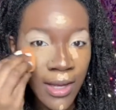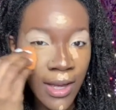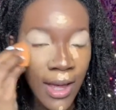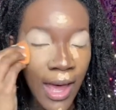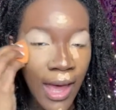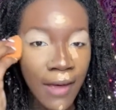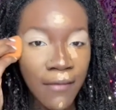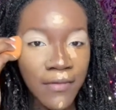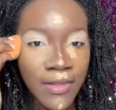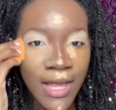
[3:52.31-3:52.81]
I
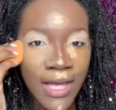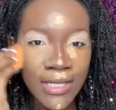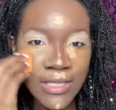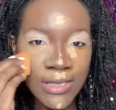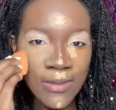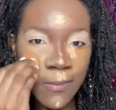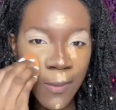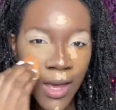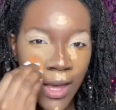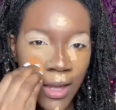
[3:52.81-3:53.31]
have a lot of
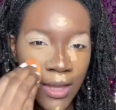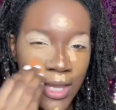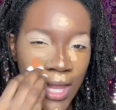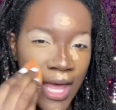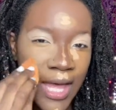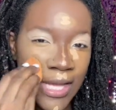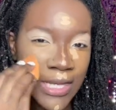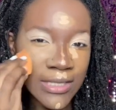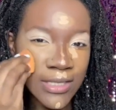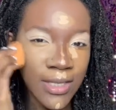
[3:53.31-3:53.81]
smile
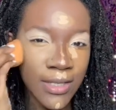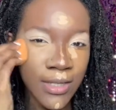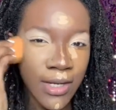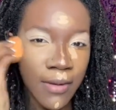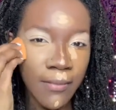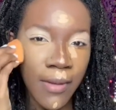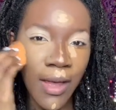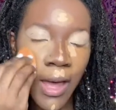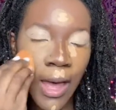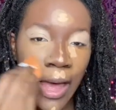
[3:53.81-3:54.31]
lines under
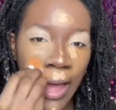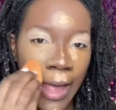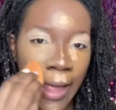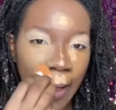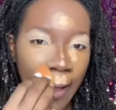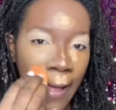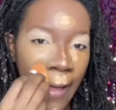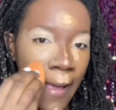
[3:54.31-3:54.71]
my eye.